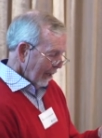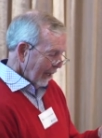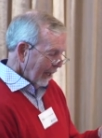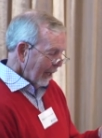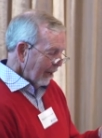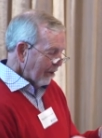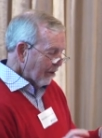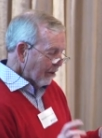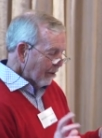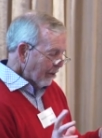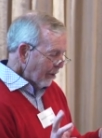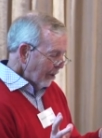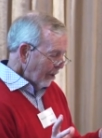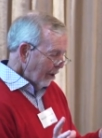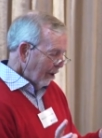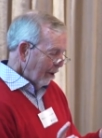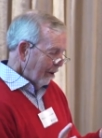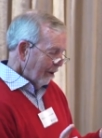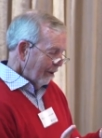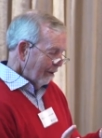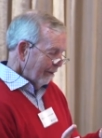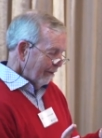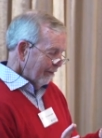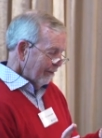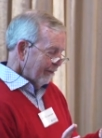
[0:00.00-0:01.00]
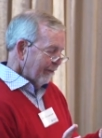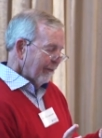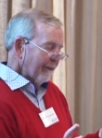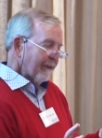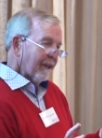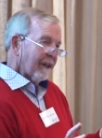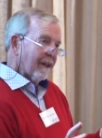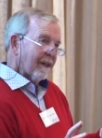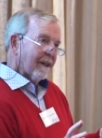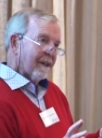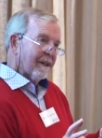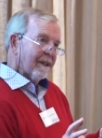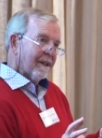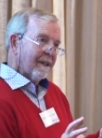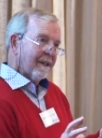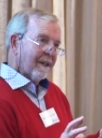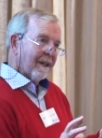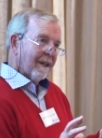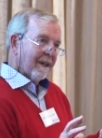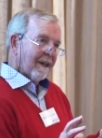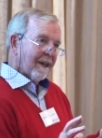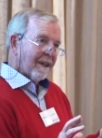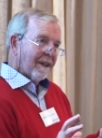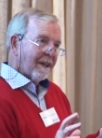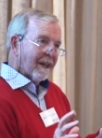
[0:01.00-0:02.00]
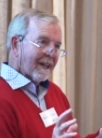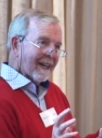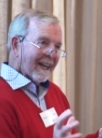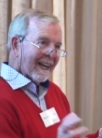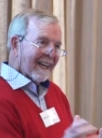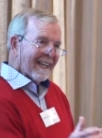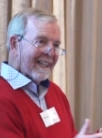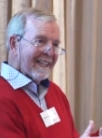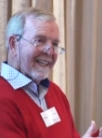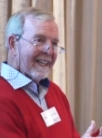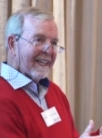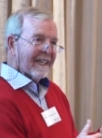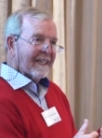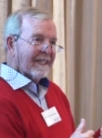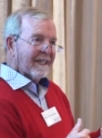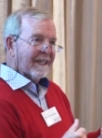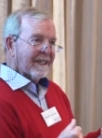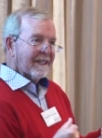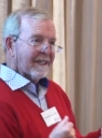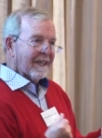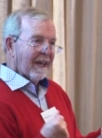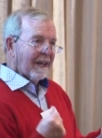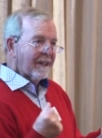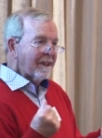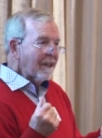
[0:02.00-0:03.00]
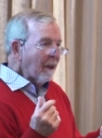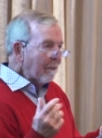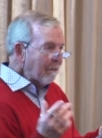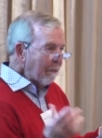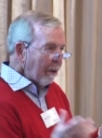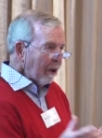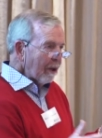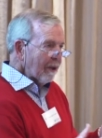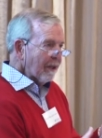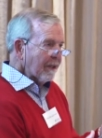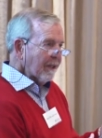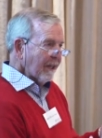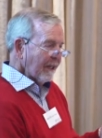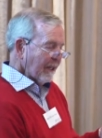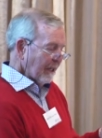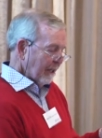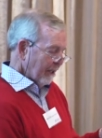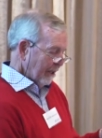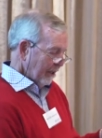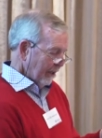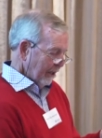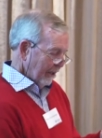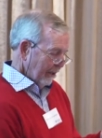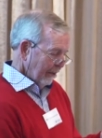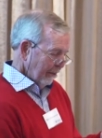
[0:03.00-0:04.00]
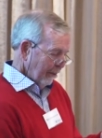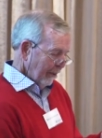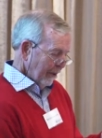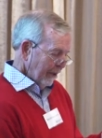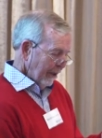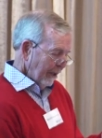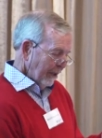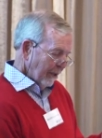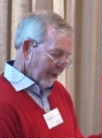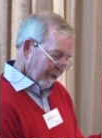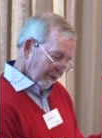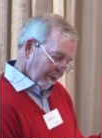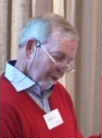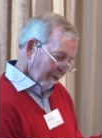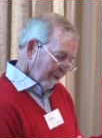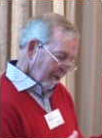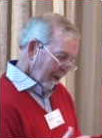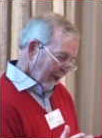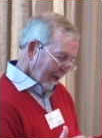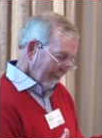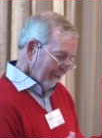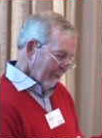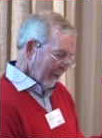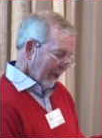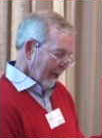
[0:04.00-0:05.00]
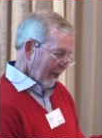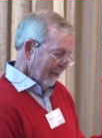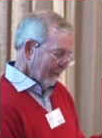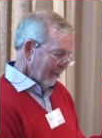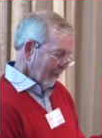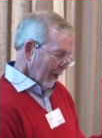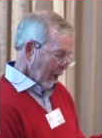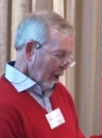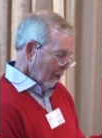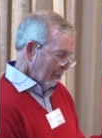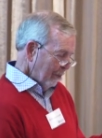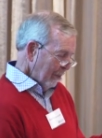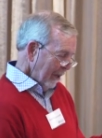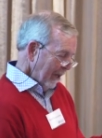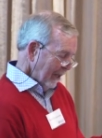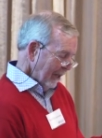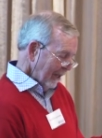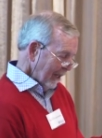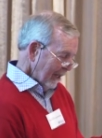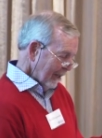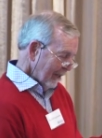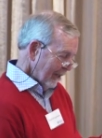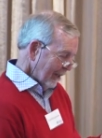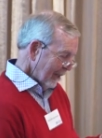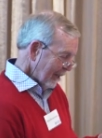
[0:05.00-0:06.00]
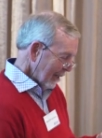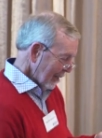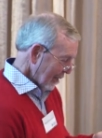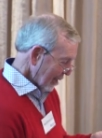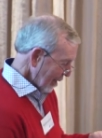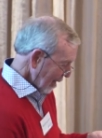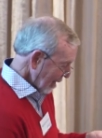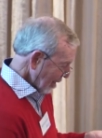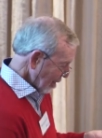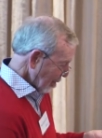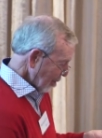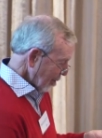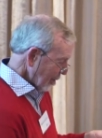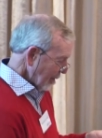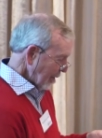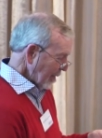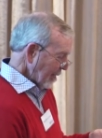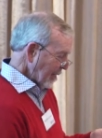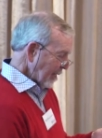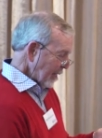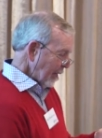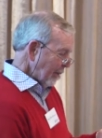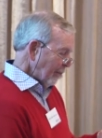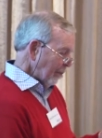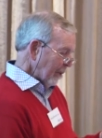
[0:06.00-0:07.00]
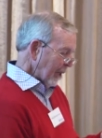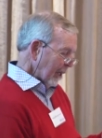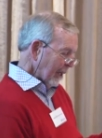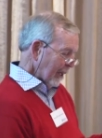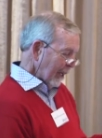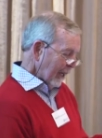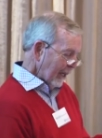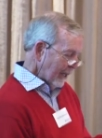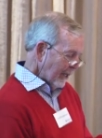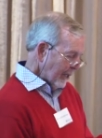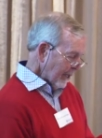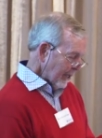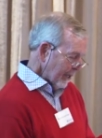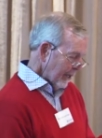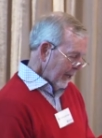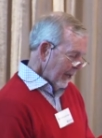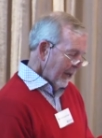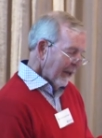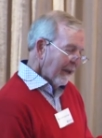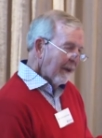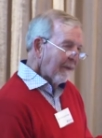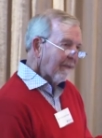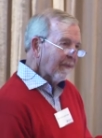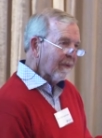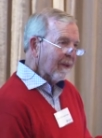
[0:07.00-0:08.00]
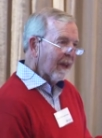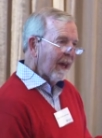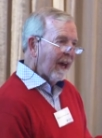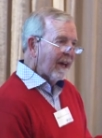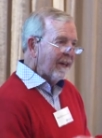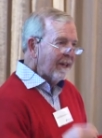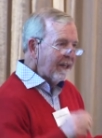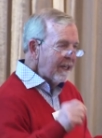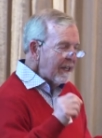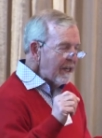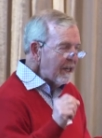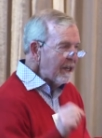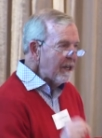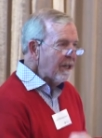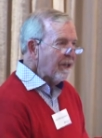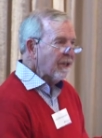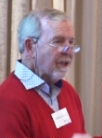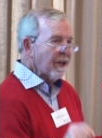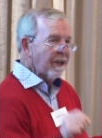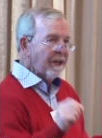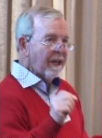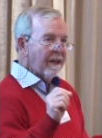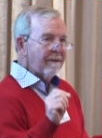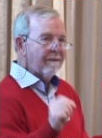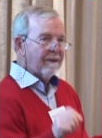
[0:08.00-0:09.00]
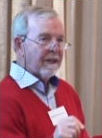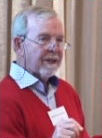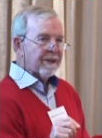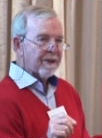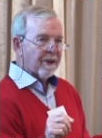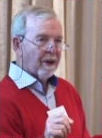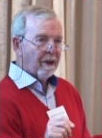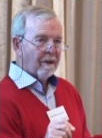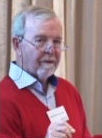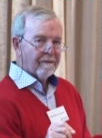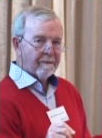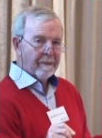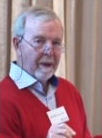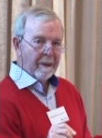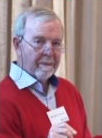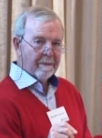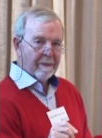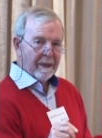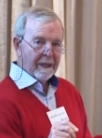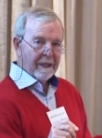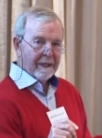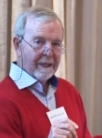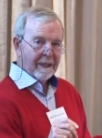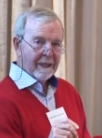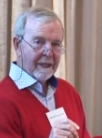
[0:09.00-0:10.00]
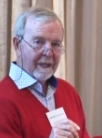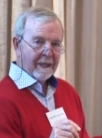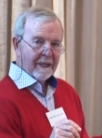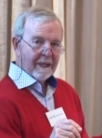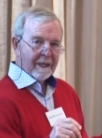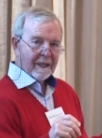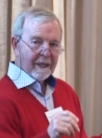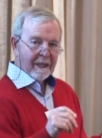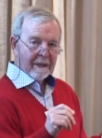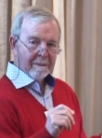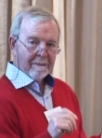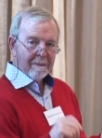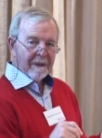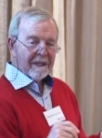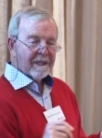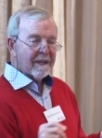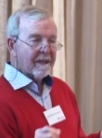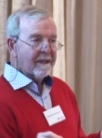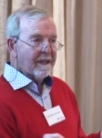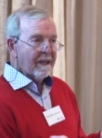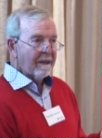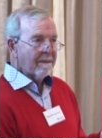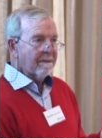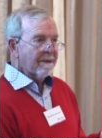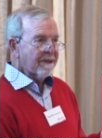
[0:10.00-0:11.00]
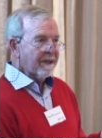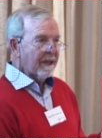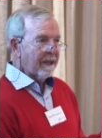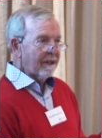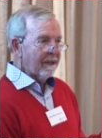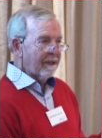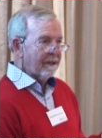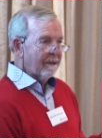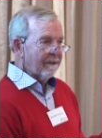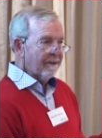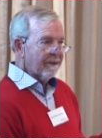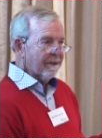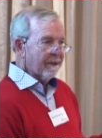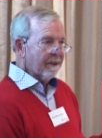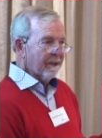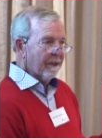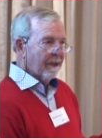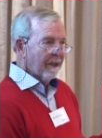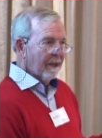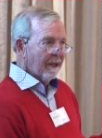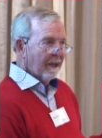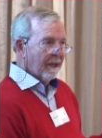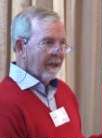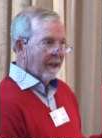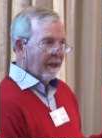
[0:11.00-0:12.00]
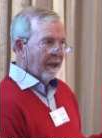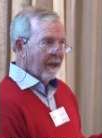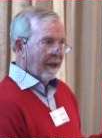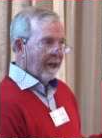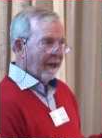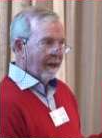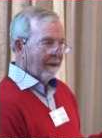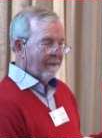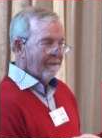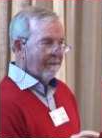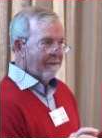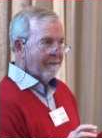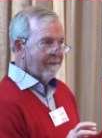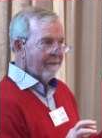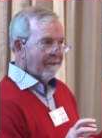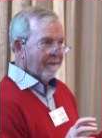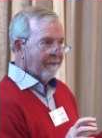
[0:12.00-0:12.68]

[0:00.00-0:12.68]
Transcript: get rid of the the cliques and the politics within the school. I'm, I'm hoping that, that, that certainly seemed the case. And each and every staff member committed themselves um,